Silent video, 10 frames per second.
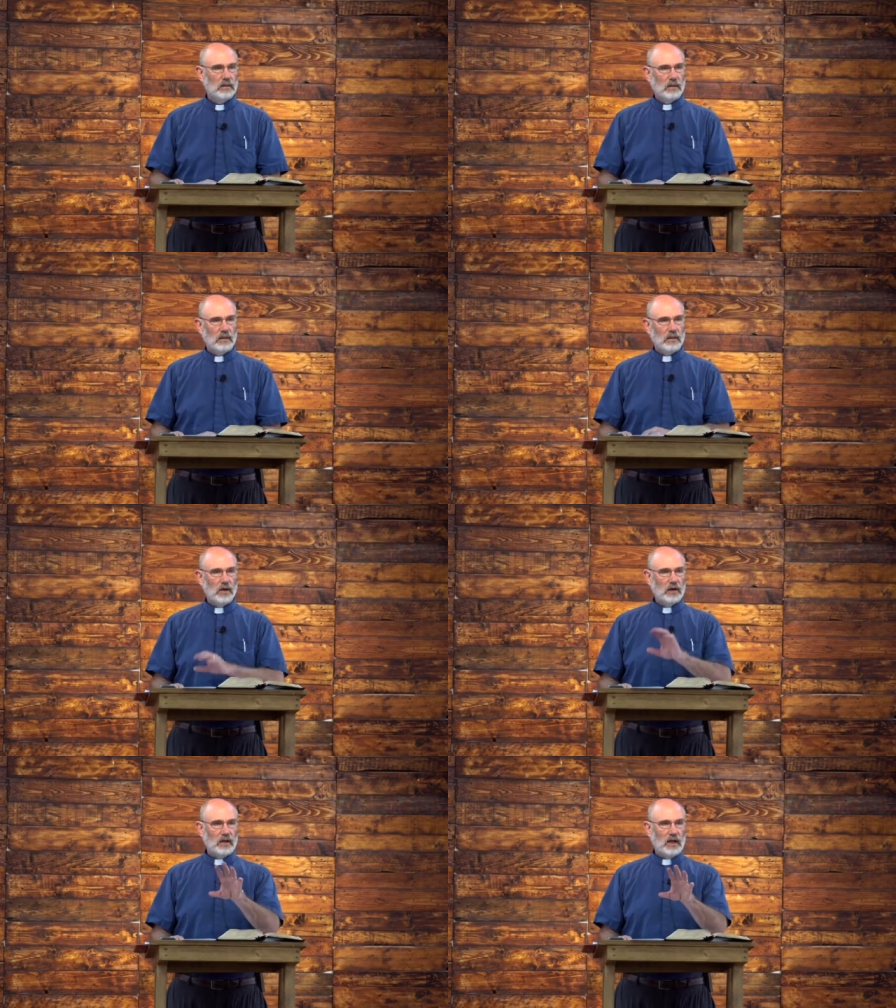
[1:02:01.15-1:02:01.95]
The
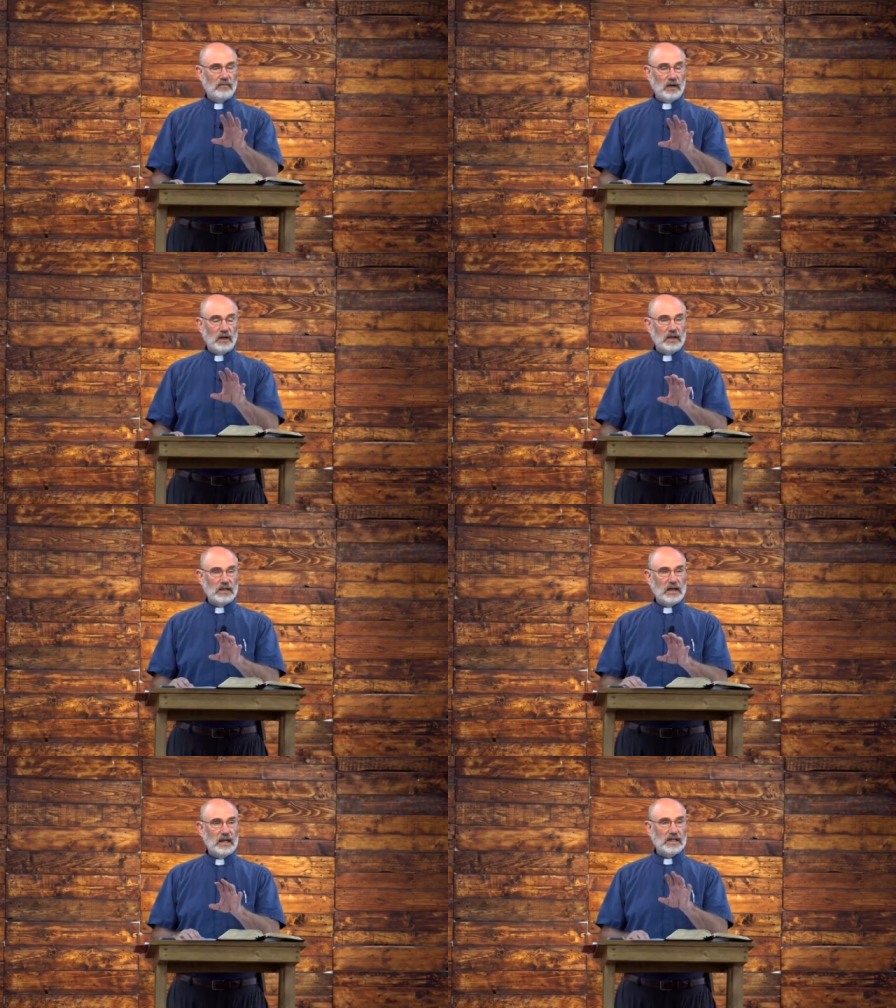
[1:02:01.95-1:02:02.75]
Ark of the Covenant is
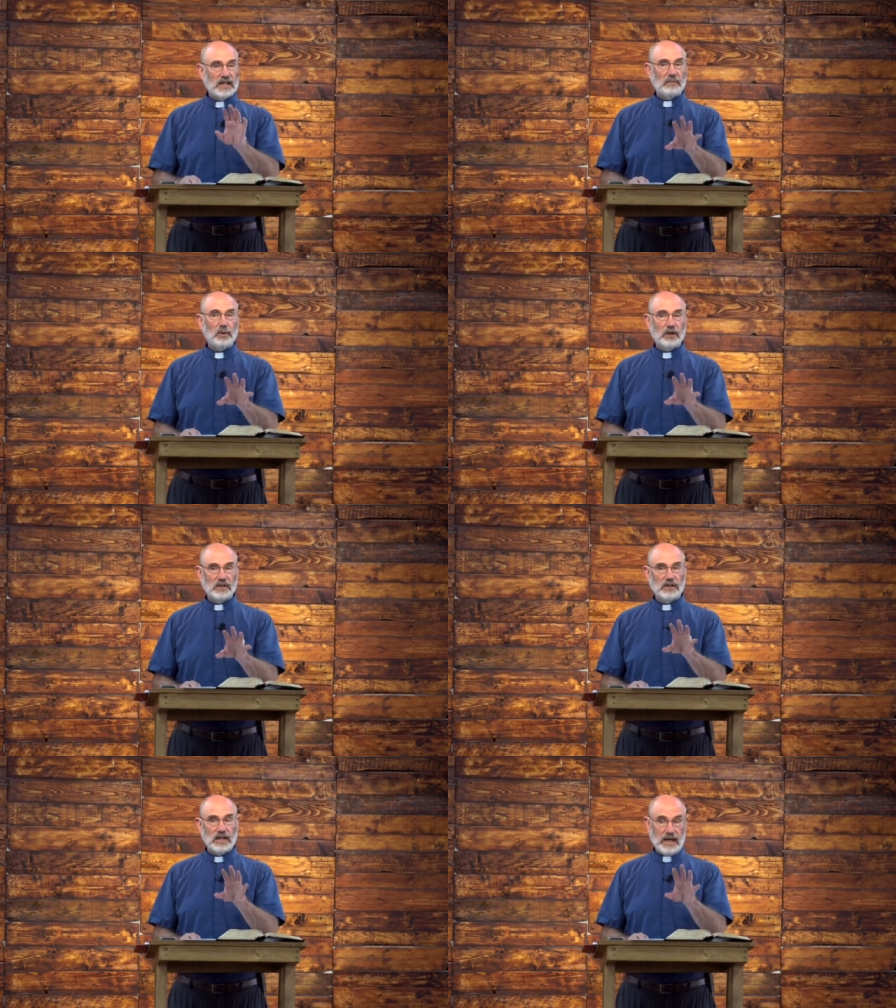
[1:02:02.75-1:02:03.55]
in a separate
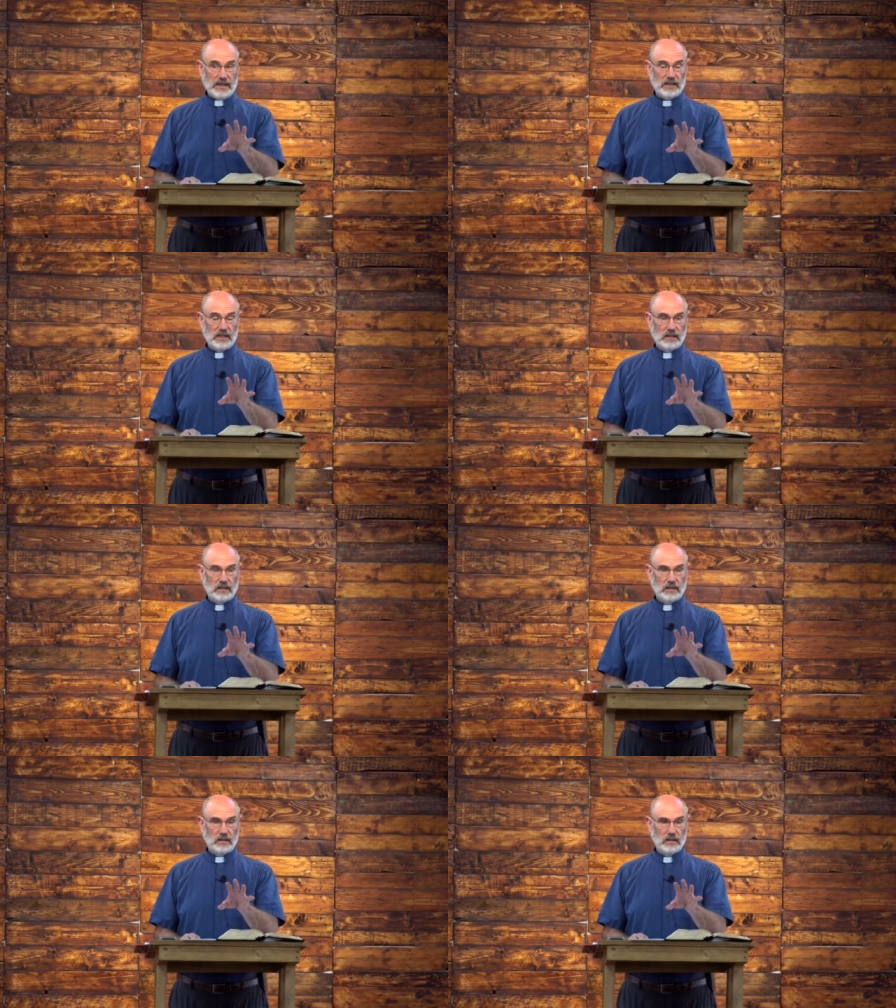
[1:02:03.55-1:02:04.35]
tent
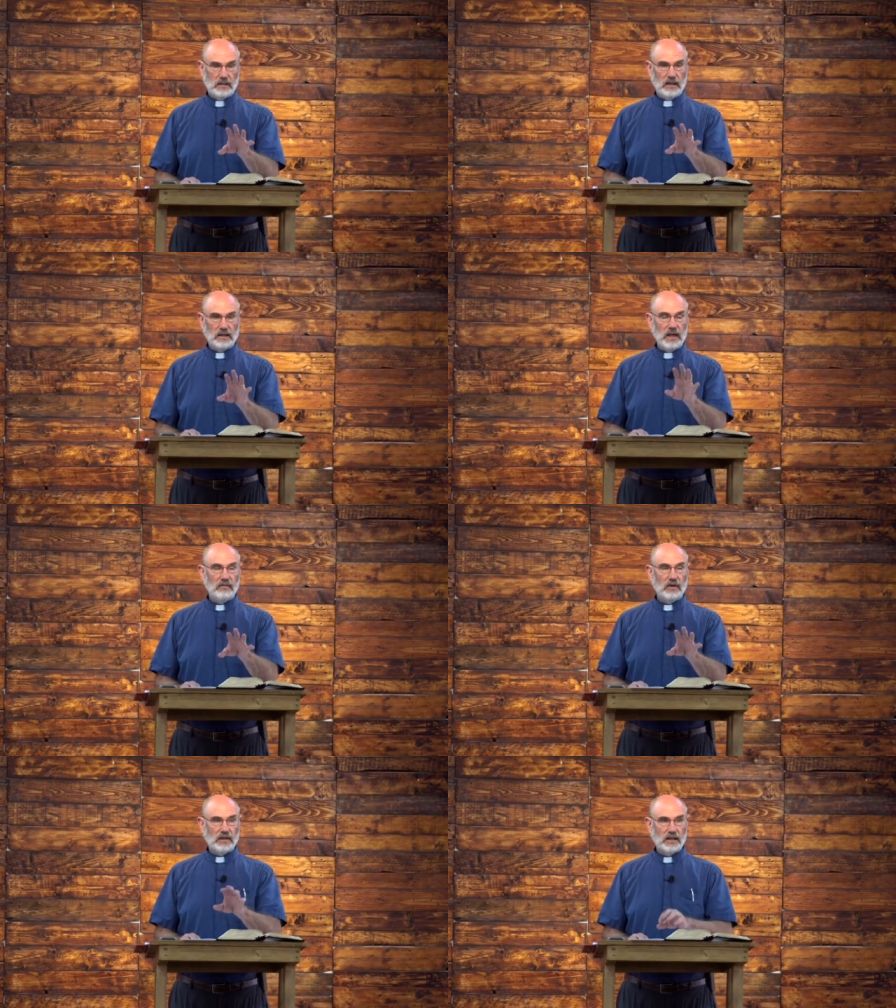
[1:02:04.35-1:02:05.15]
that
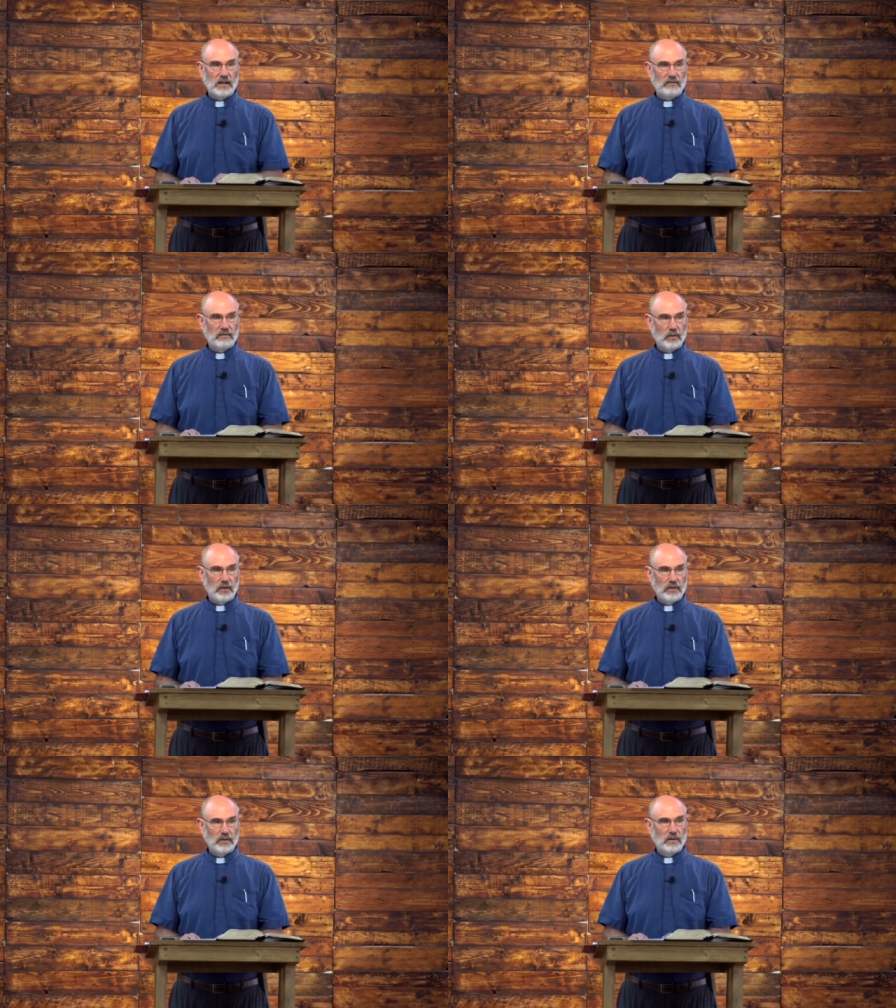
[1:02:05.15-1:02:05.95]
David sets up for
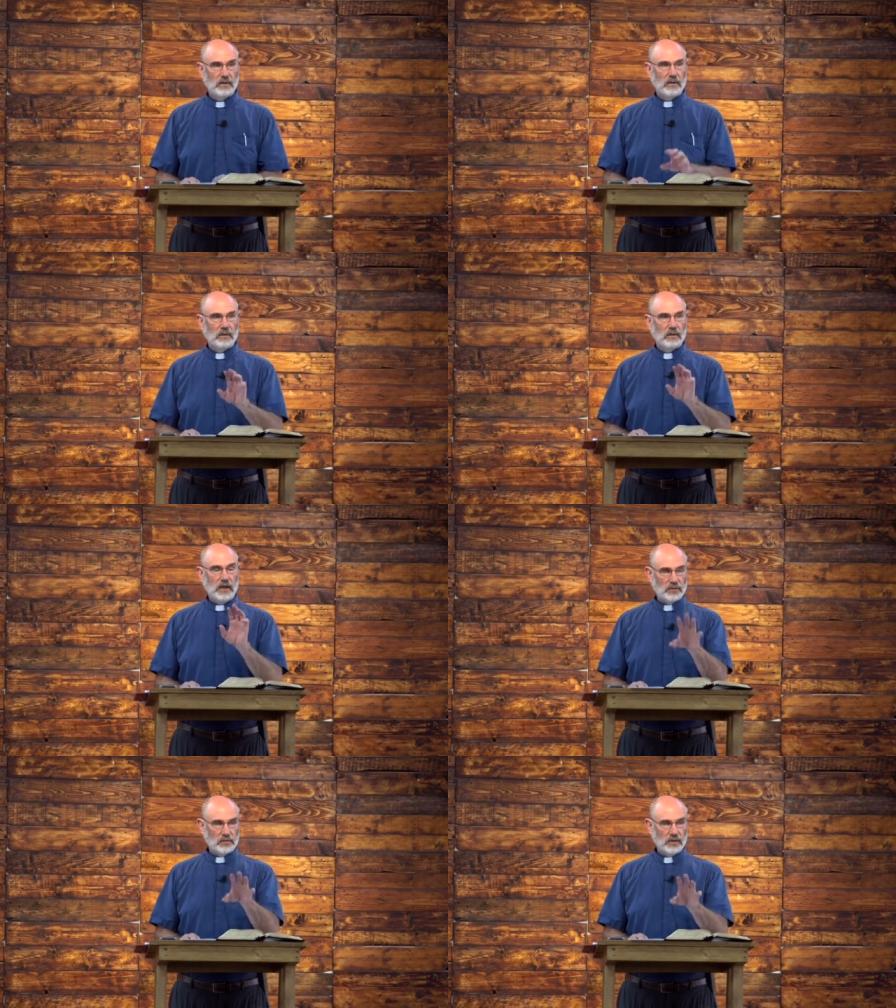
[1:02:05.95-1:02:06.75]
it in
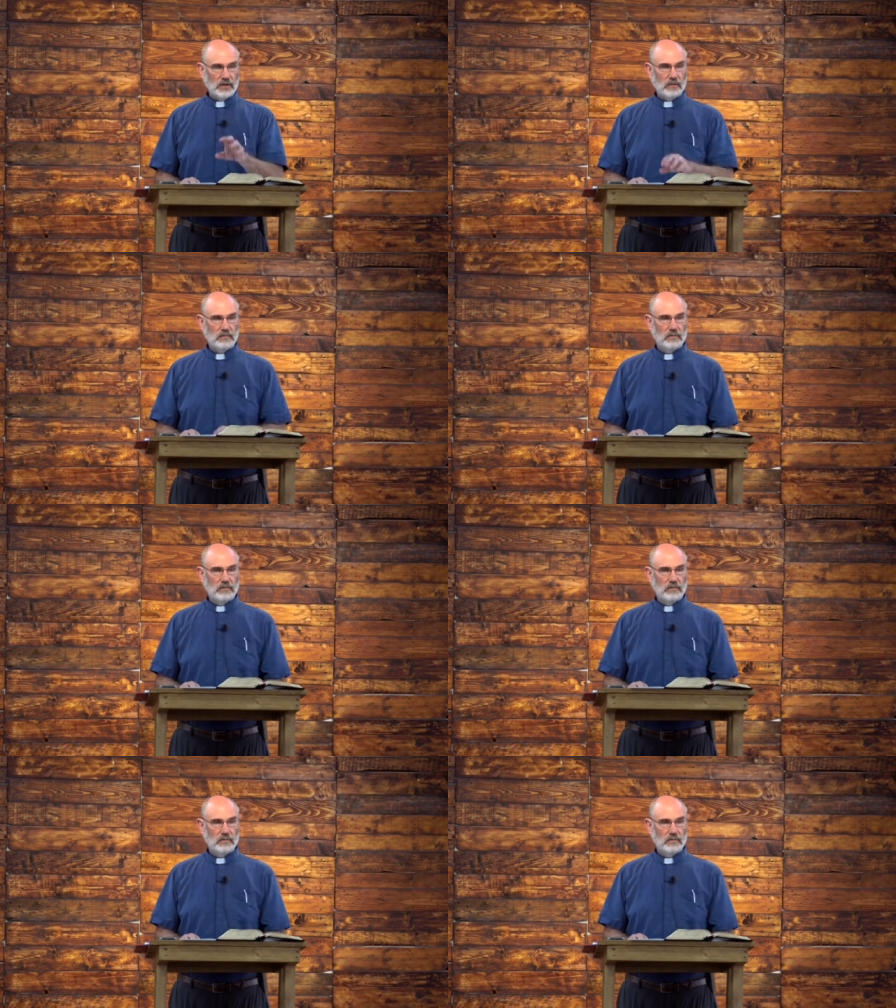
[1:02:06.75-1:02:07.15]
Jerusalem.